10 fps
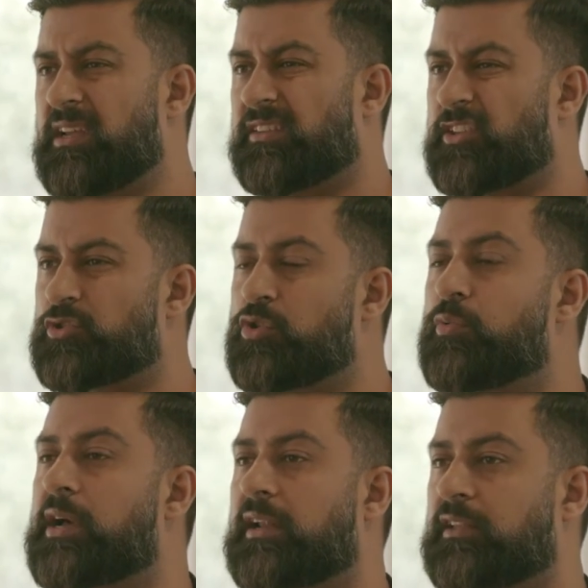There's
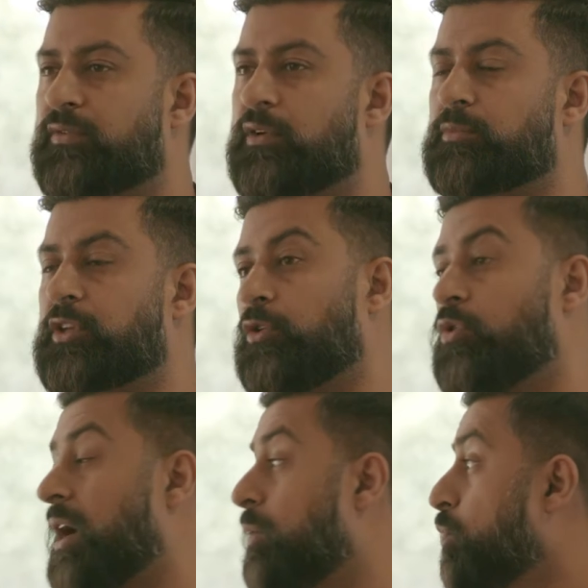nowhere else for them to
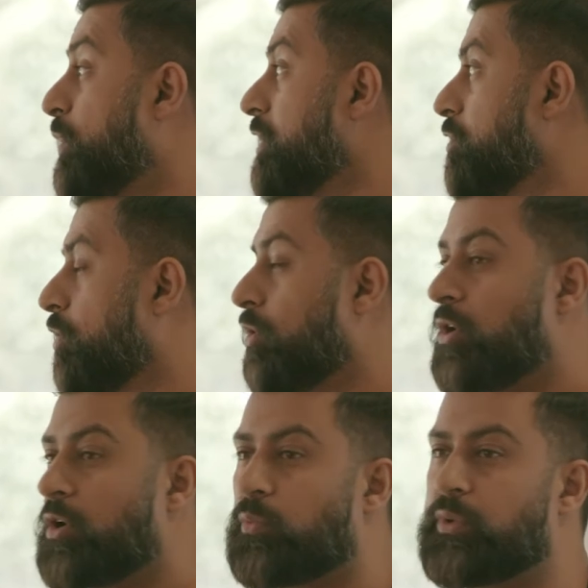go, and we know
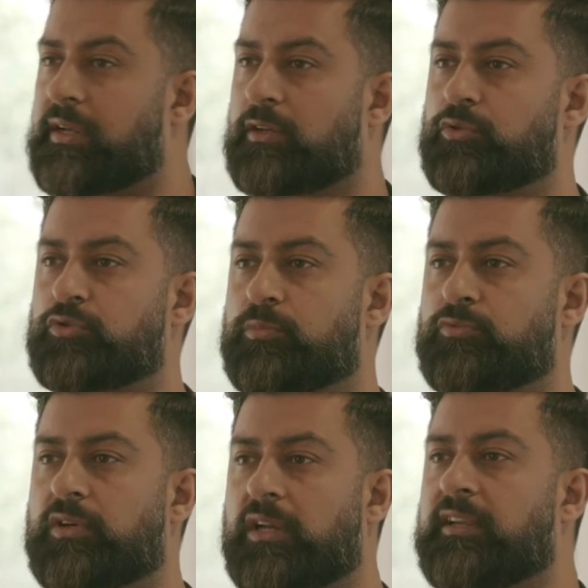we can do some
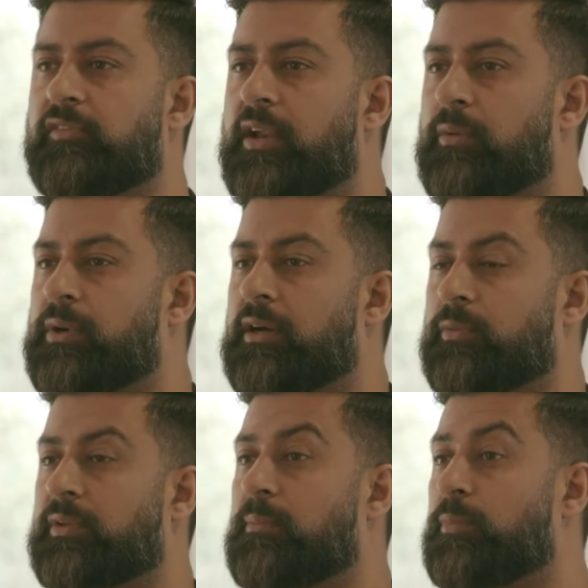really great work
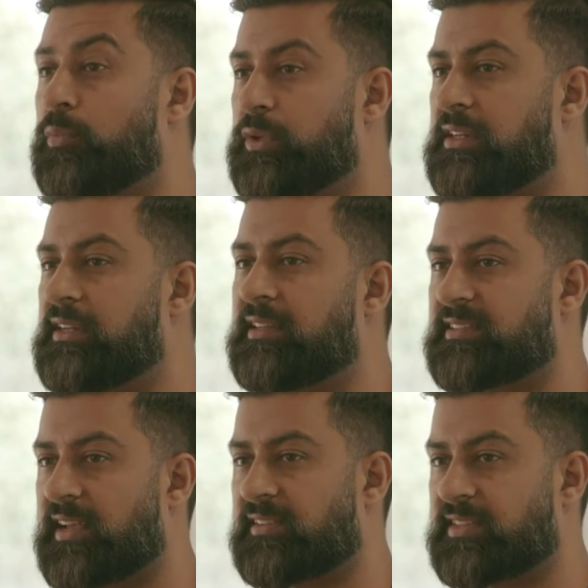with them, but we need
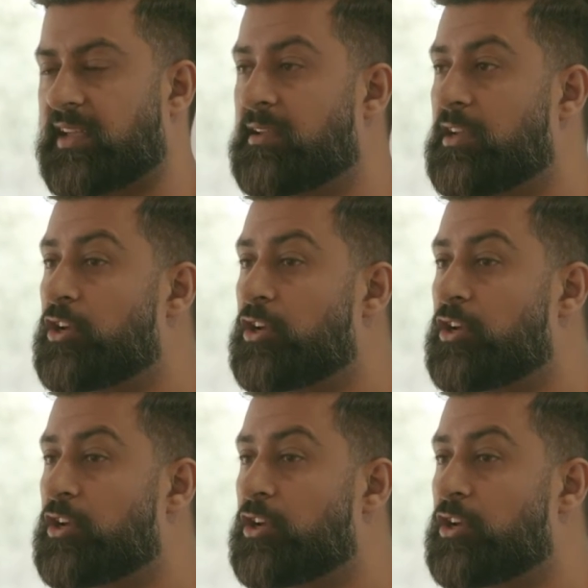this asset.